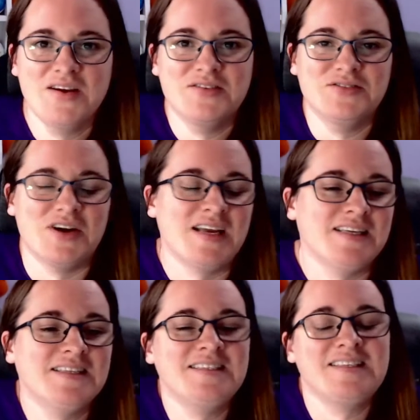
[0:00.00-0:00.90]

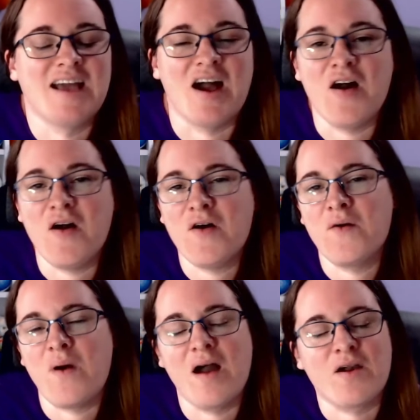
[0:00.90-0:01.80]
Right.
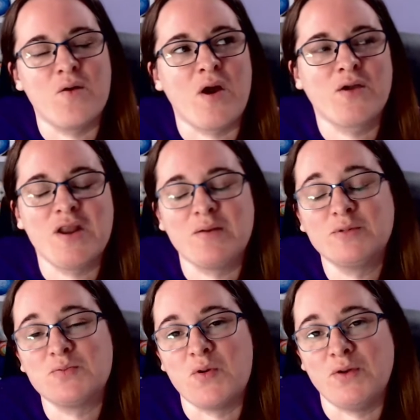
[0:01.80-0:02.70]
I got woken up
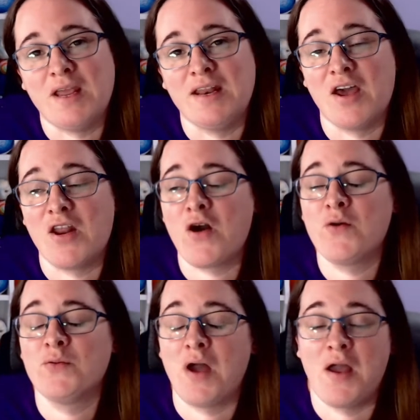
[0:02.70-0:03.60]
this morning
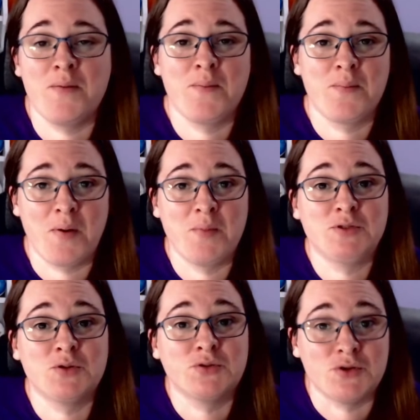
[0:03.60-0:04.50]
and by my
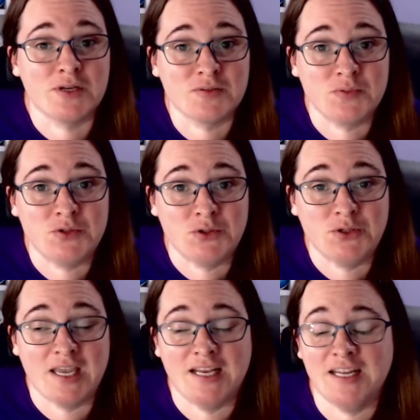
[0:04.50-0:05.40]
daughter and husband
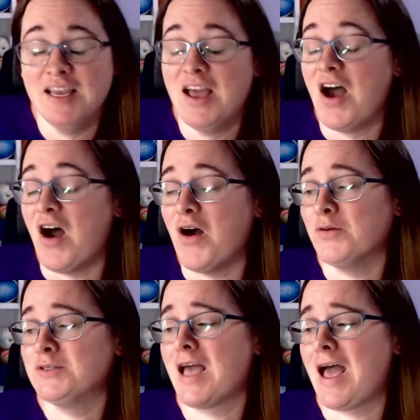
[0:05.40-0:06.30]
talking. I
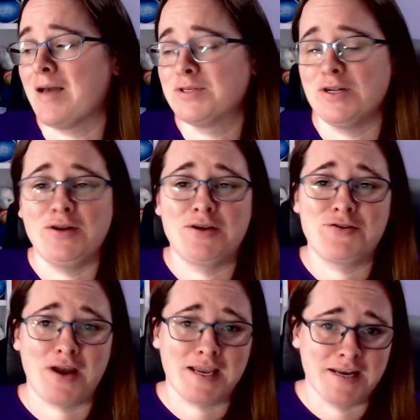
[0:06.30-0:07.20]
was absolutely
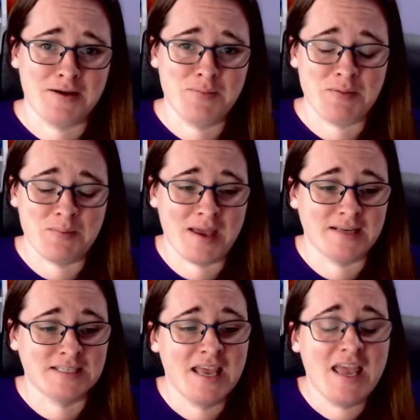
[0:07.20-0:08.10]
cracking up in
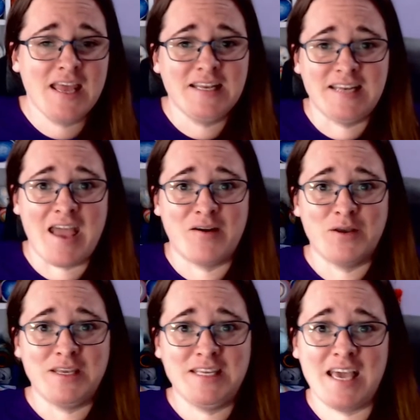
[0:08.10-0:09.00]
bed. Now,
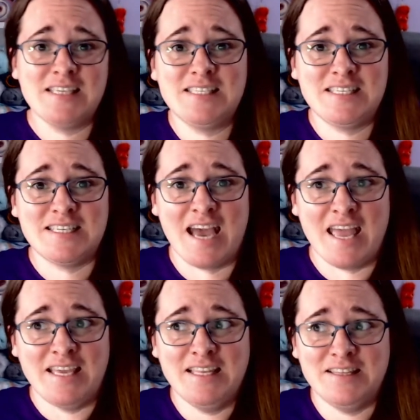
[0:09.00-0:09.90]

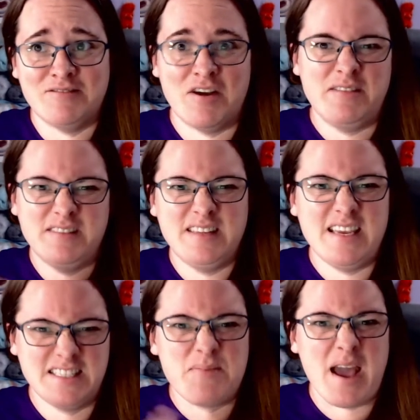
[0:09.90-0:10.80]
yesterday, right,
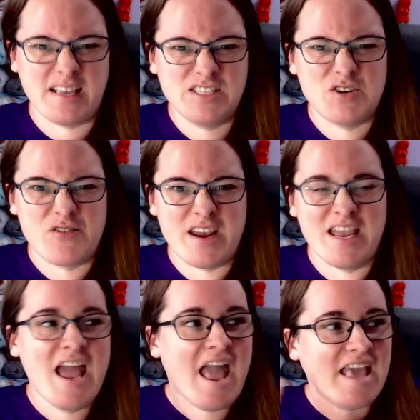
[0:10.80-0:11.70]
here's the backstory.
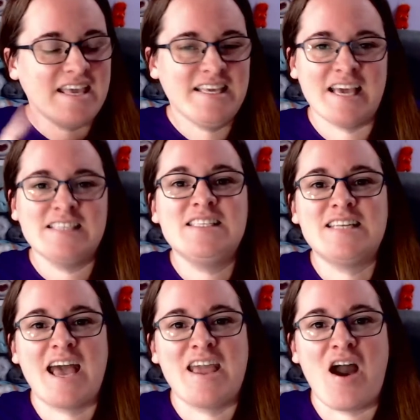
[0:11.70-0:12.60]

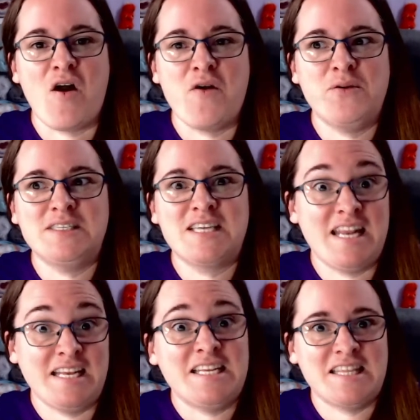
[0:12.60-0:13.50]
Yesterday I was
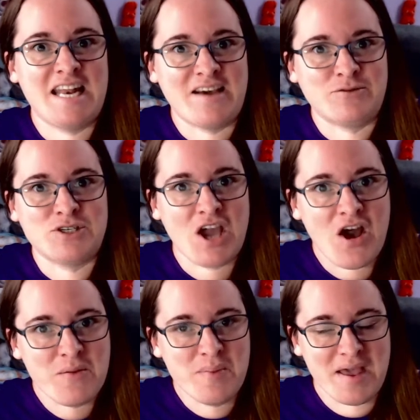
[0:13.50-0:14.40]
cleaning the lounge
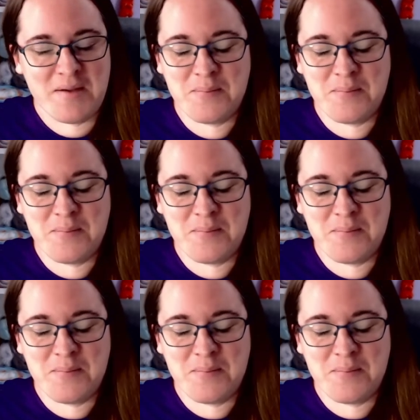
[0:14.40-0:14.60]
carpet.